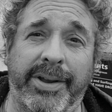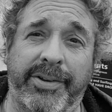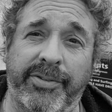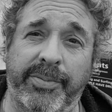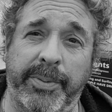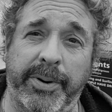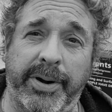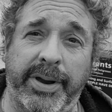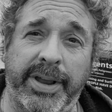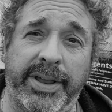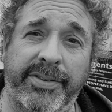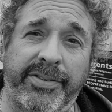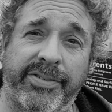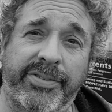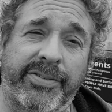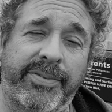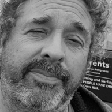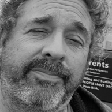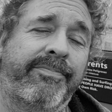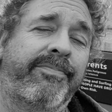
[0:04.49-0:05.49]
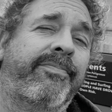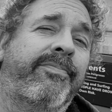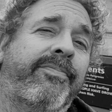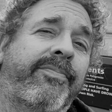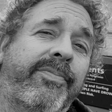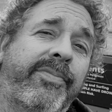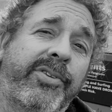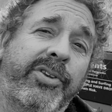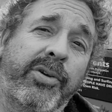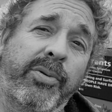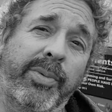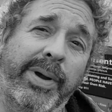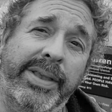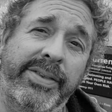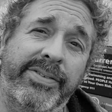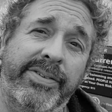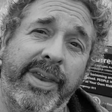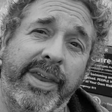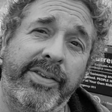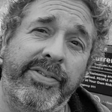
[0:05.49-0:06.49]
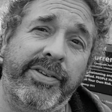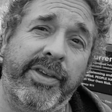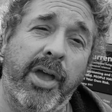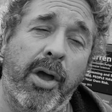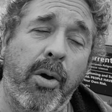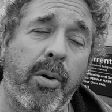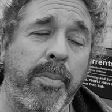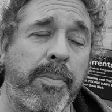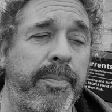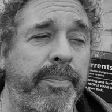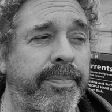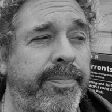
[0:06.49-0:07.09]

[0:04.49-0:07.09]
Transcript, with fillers: experience two Wednesdays ago.